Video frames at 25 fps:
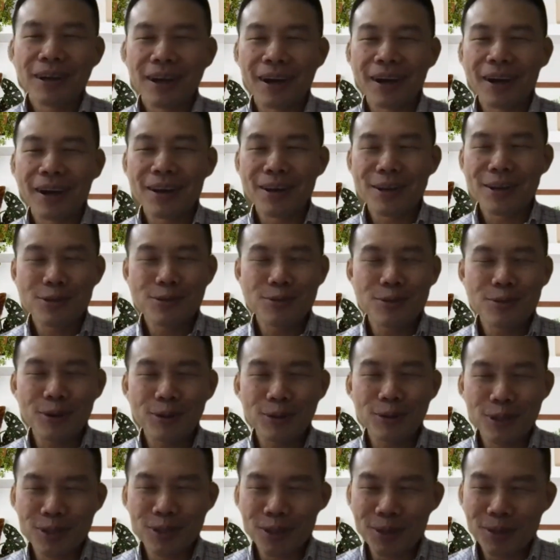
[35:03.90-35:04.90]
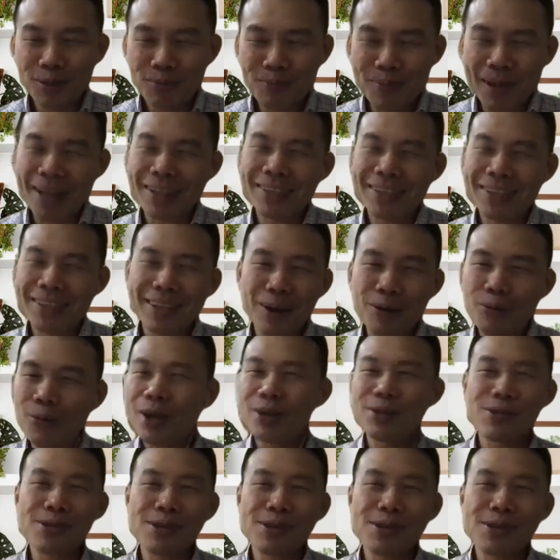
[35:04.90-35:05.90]
Israel to make their way
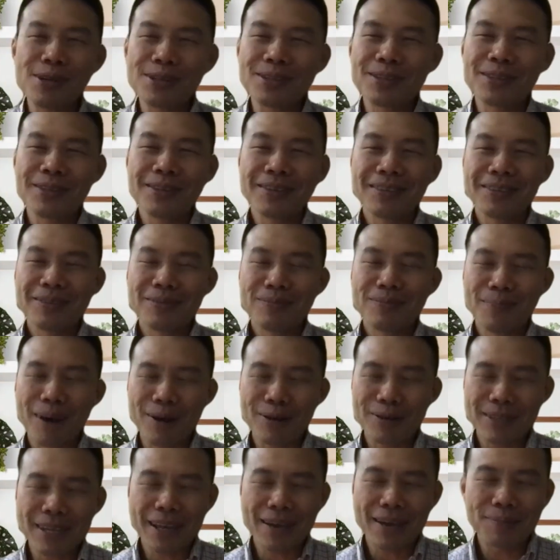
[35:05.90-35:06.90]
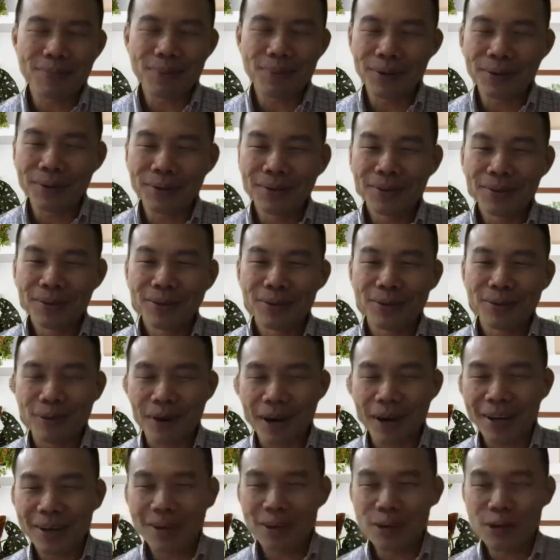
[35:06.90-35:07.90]
to the Mount Temple, right,
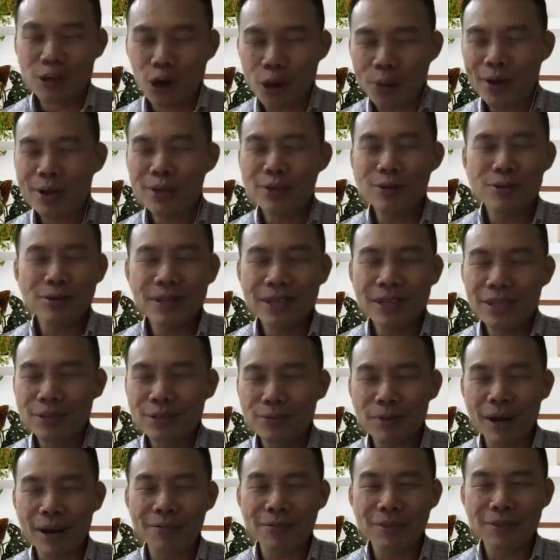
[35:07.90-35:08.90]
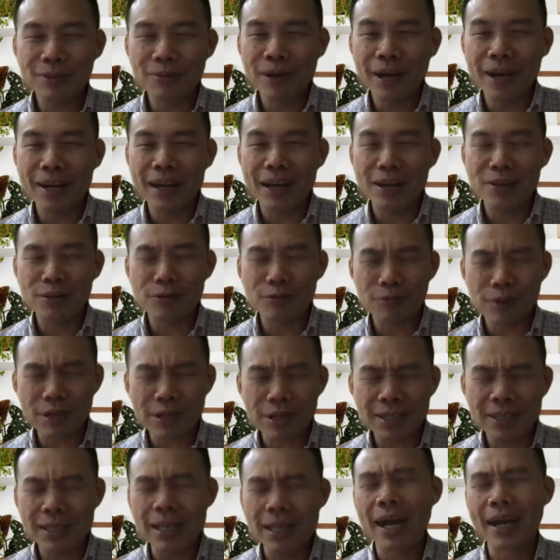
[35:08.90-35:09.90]
going through these rough terrain and to
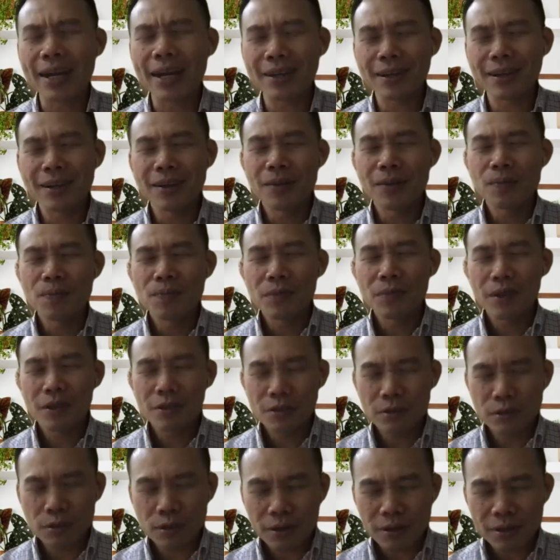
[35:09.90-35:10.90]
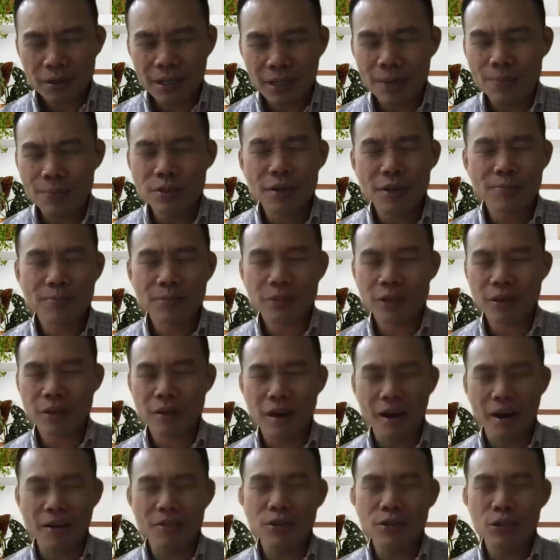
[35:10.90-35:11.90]
recite Psalm chapter
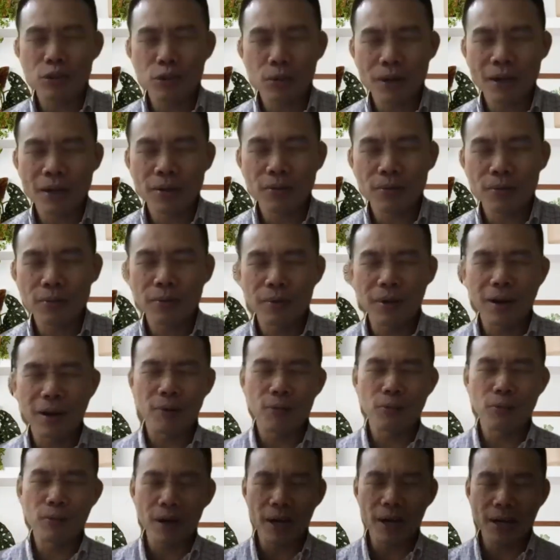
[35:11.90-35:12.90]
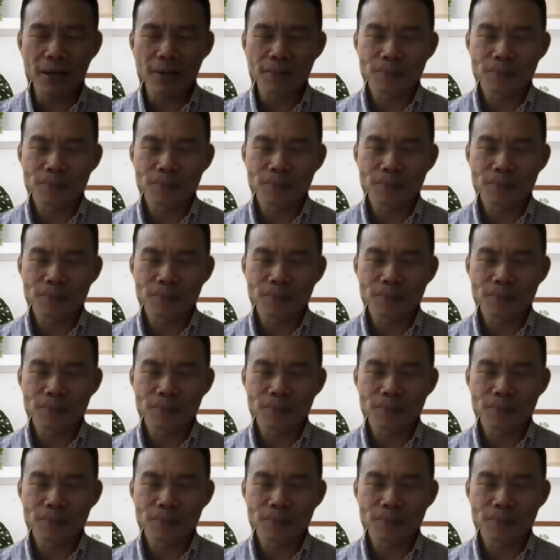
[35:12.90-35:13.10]
121,